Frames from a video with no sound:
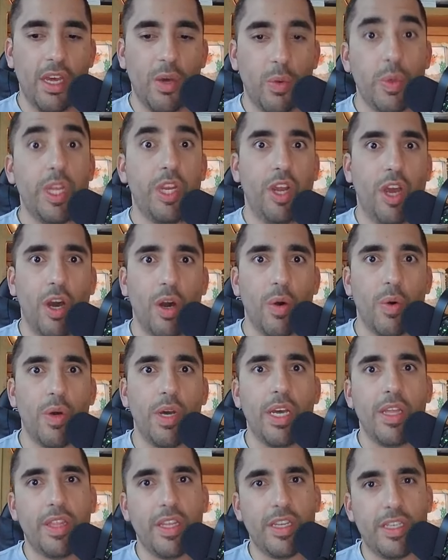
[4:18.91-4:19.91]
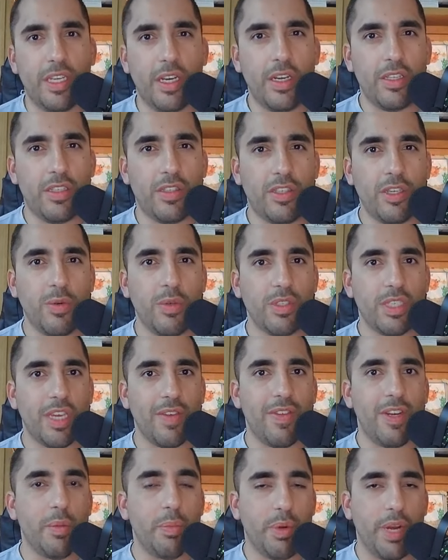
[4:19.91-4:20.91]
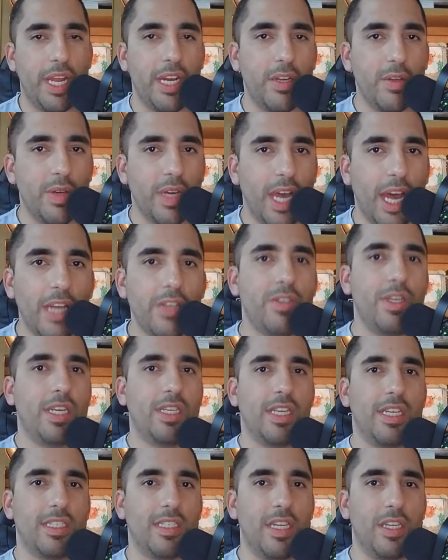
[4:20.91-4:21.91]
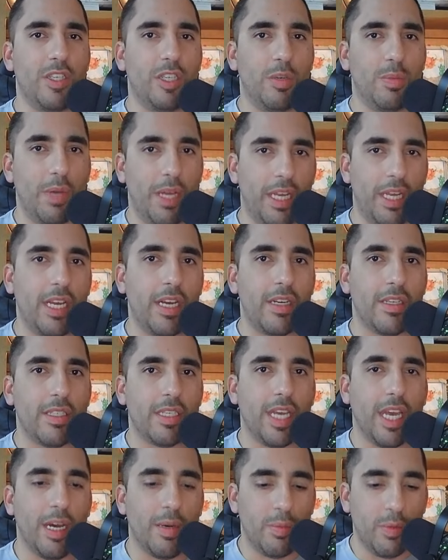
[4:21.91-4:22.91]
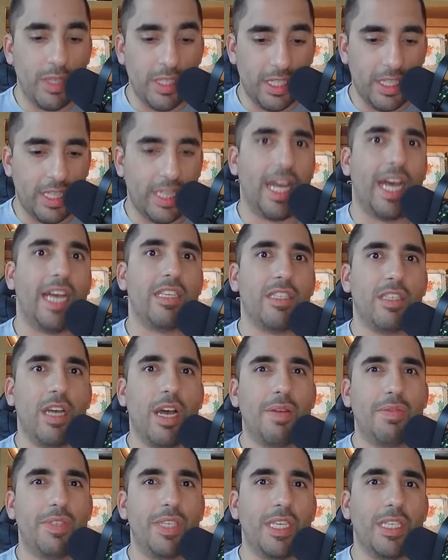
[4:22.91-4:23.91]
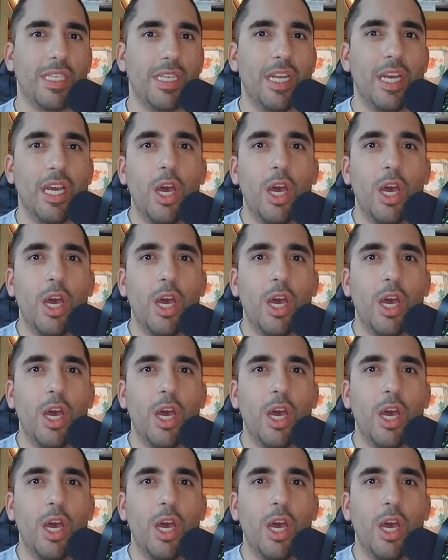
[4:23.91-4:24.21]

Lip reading: we know that Terrence Steele was given a brand new contract extension by the Dallas Cowboys last offseason.